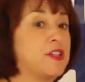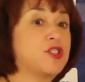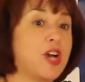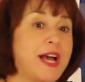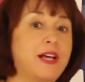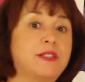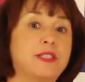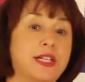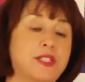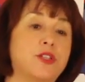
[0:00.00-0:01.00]
the child
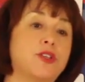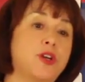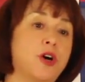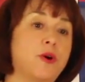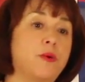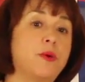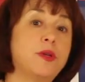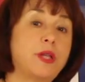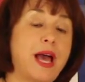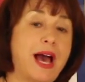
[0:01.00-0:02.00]
doesn't know
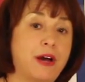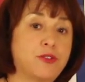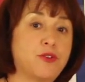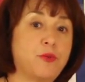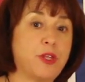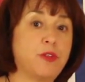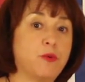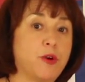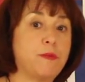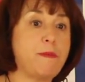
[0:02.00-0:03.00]
how to read the
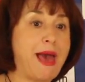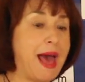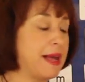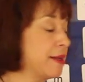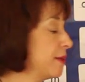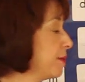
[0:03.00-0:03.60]
word mad.